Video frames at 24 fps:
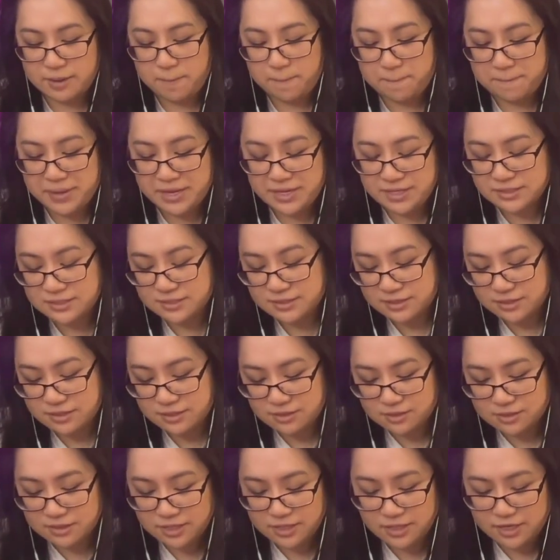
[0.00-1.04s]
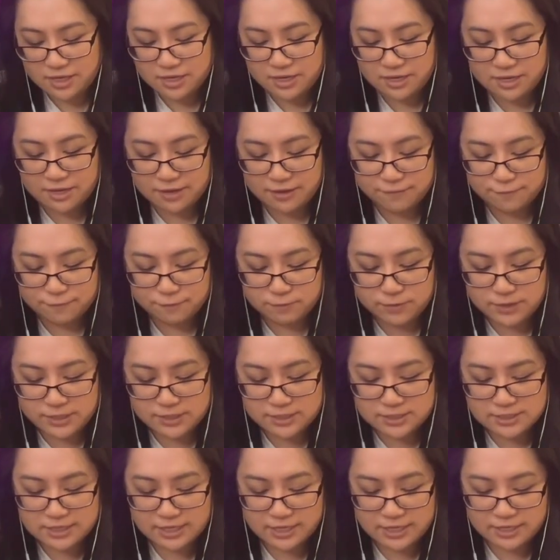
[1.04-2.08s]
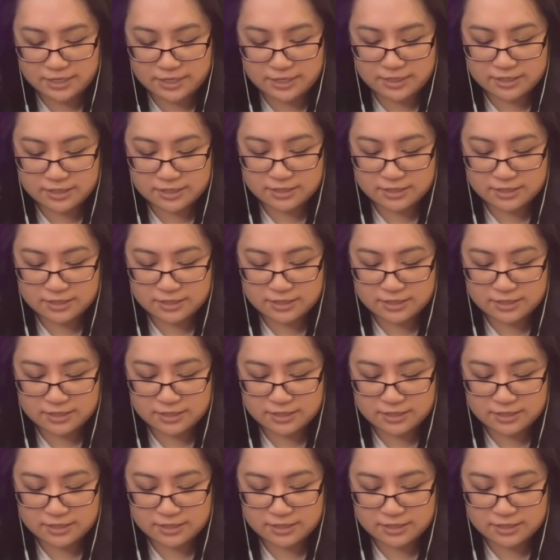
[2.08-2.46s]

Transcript: basically, if we take